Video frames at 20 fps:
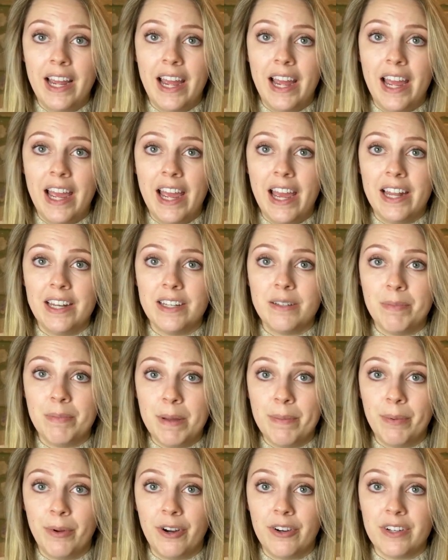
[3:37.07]
and
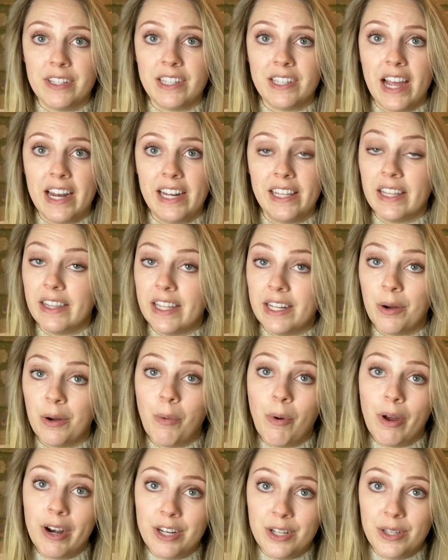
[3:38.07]
people are deciding that they don't
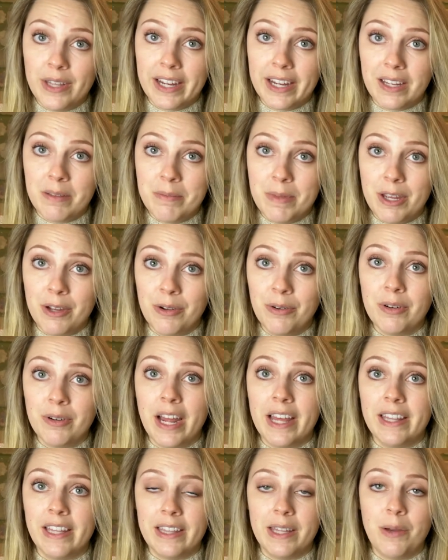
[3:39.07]
want to do that commute
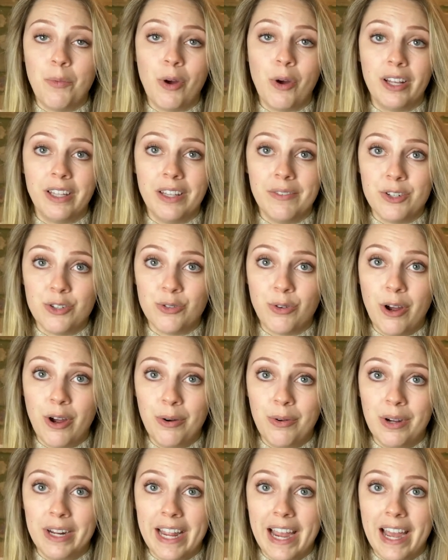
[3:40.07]
and that they want to live in
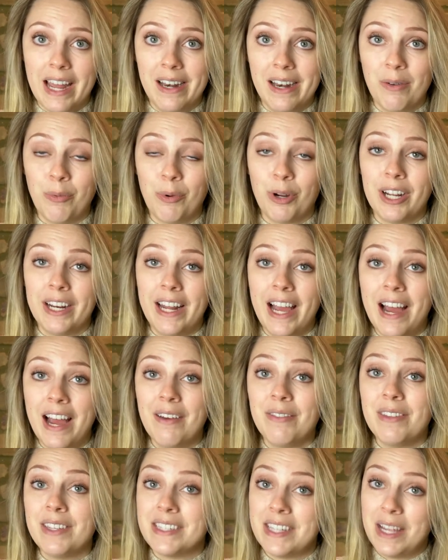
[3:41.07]
Toronto again, we're going to
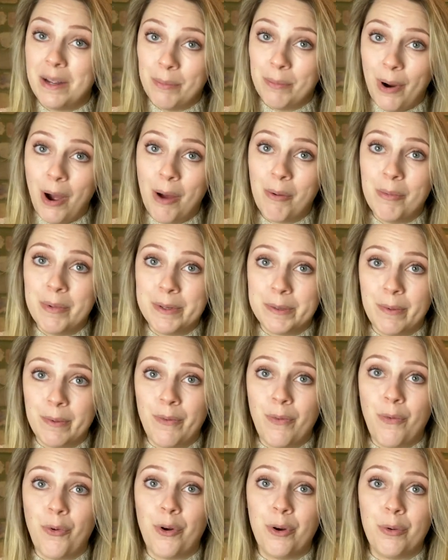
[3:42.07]
have the same problem as
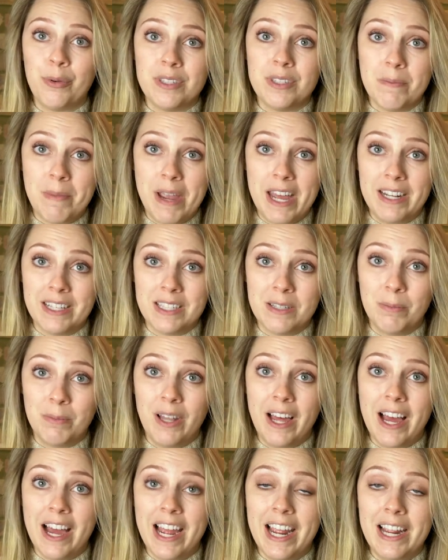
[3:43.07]
before with demand and
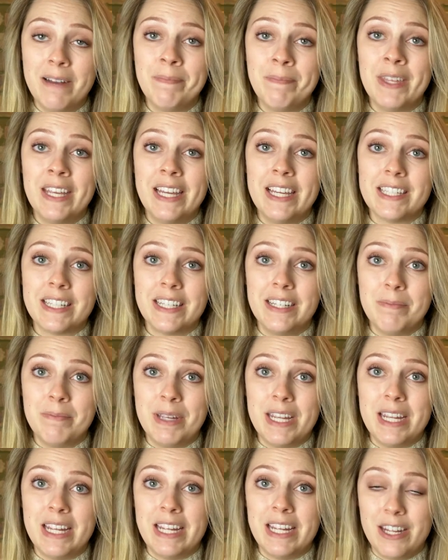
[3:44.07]
supply. It's going to
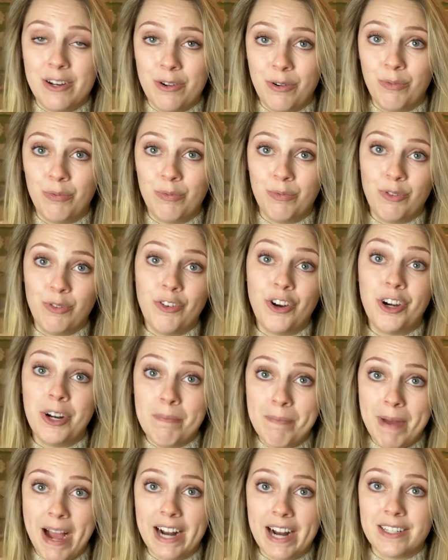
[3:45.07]
be,
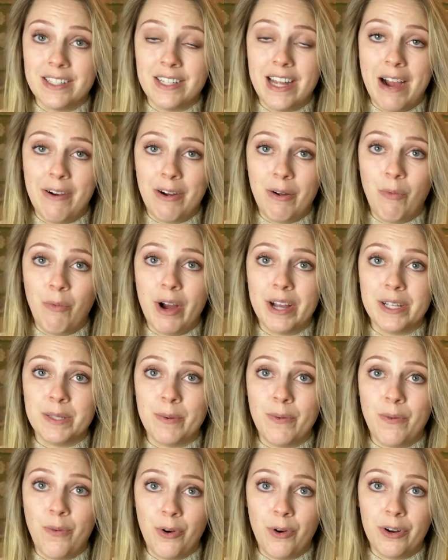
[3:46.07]
reverted back to how it was
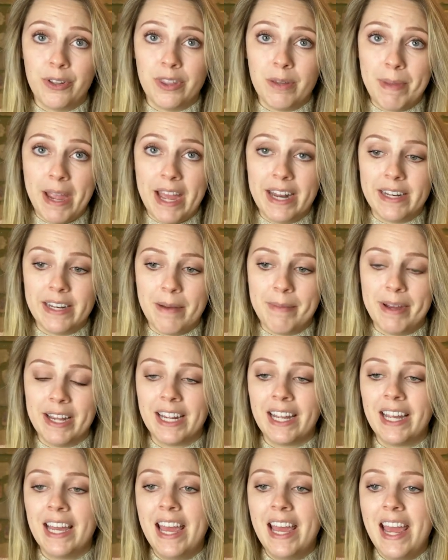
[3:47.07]
before the
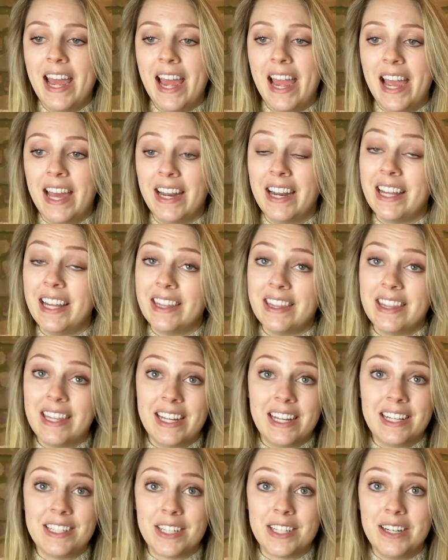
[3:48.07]
pandemic. And I
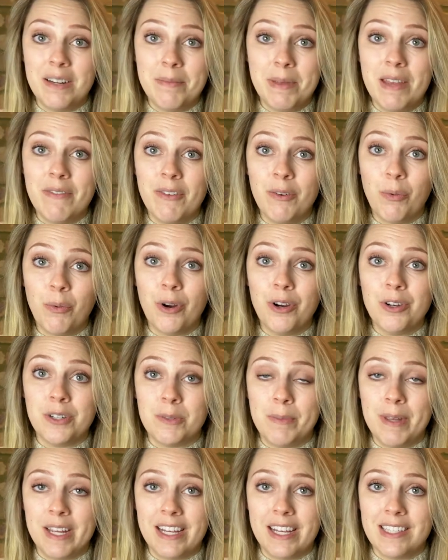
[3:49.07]
think it's going to be even
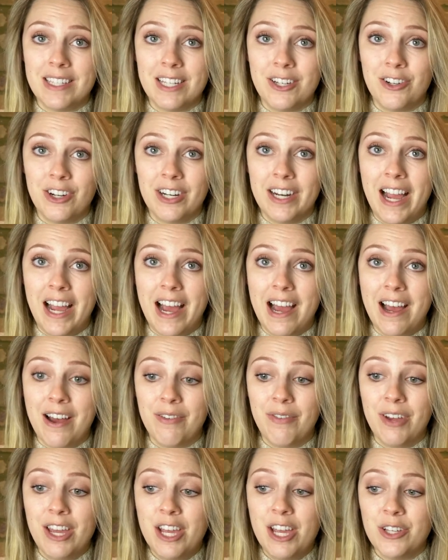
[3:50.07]
worse, because then you're going to
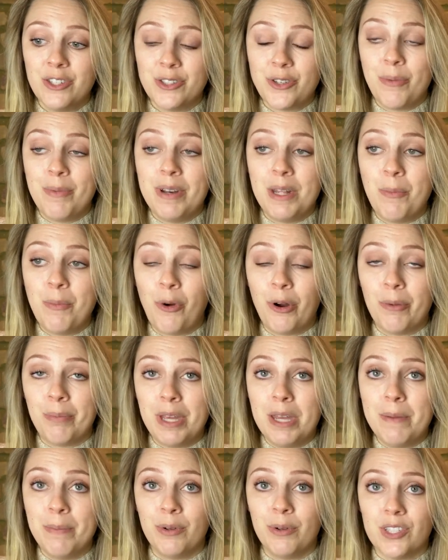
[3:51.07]
have so many more
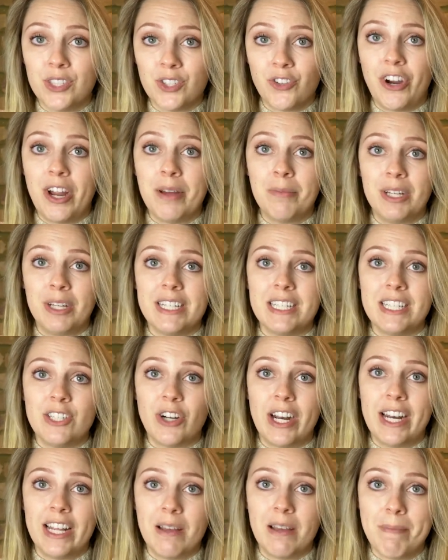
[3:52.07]
people scrambling to
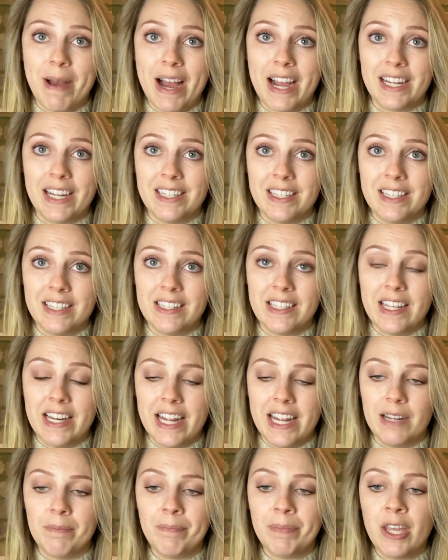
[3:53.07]
try to get back into the
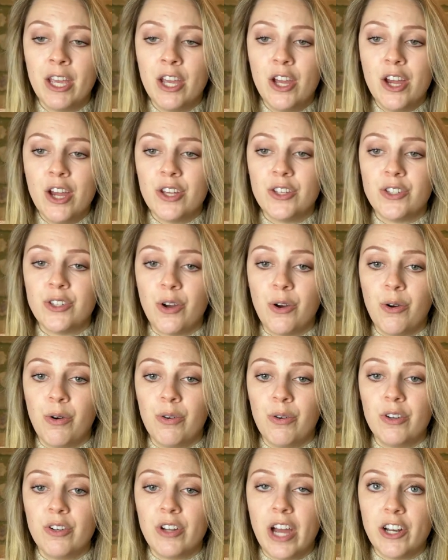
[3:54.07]
city.
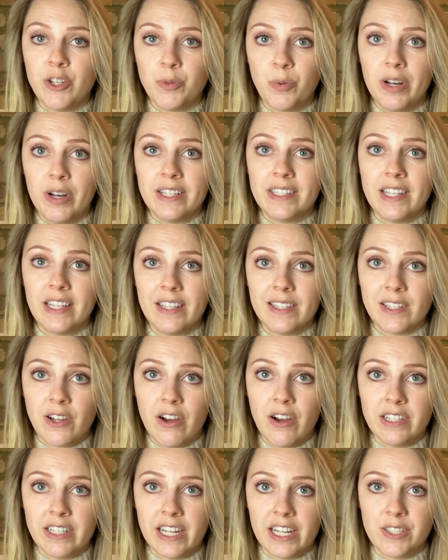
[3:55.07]
So I just wanted to set this
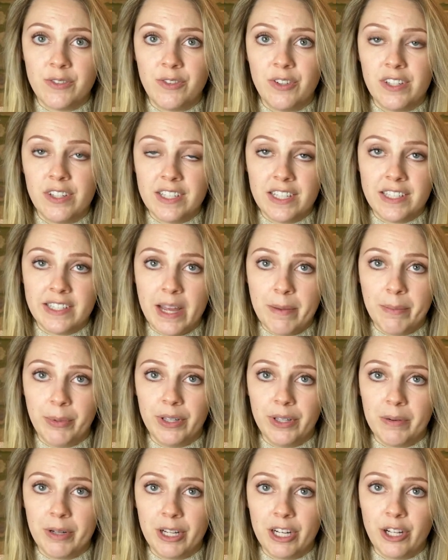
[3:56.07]
context for this example
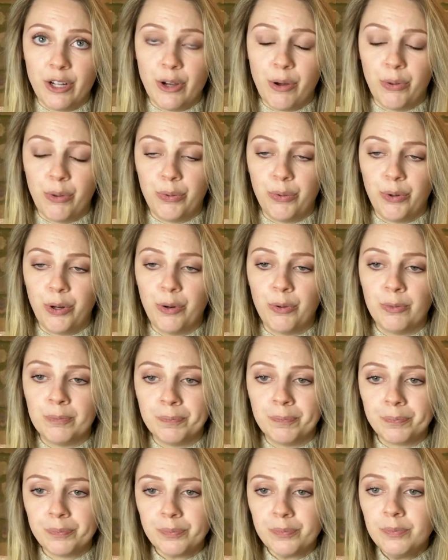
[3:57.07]
that I'm going to go through.
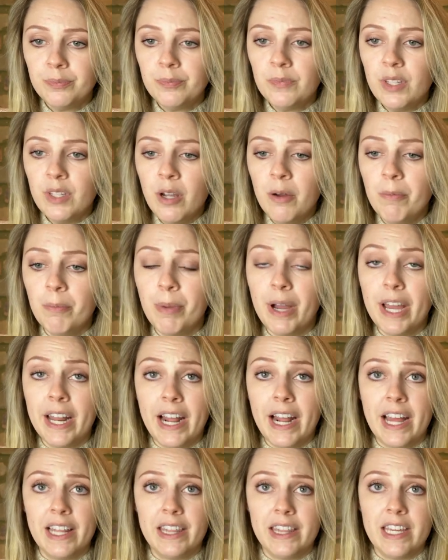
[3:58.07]

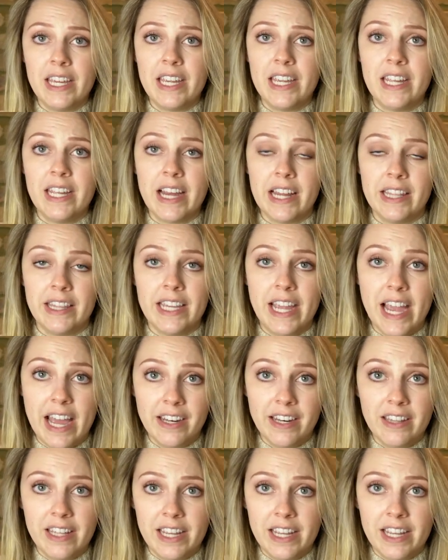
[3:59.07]
But at the end of